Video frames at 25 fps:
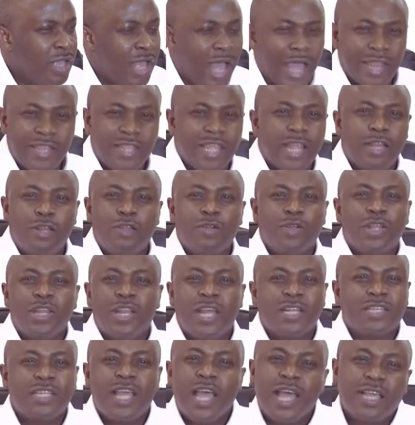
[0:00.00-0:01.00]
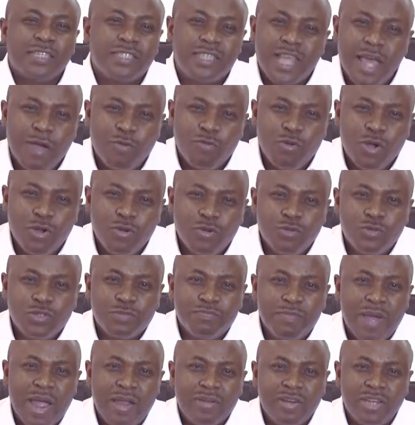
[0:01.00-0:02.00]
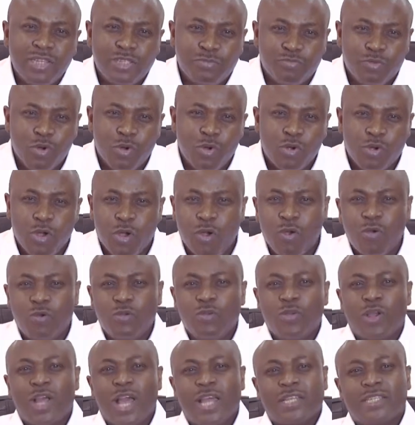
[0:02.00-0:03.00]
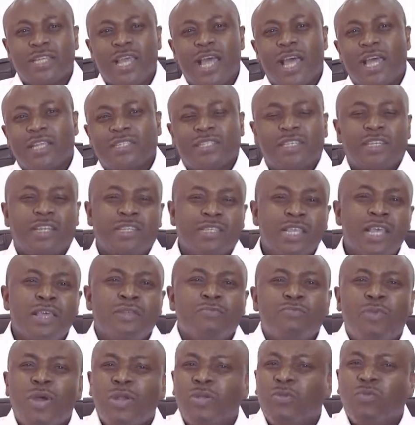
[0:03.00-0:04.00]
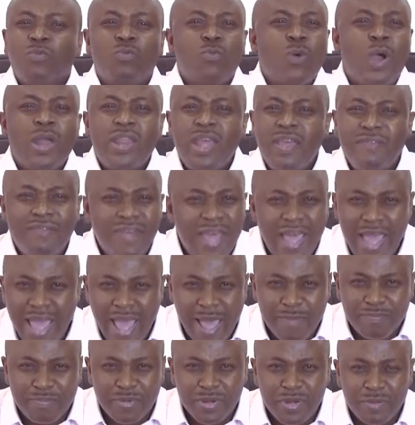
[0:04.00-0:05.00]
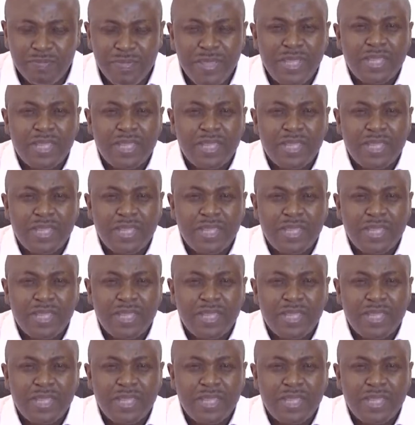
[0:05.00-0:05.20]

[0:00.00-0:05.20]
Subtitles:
And then looking at her as that one whose marriage broke, or oh, look at her, she does. But whatever happened,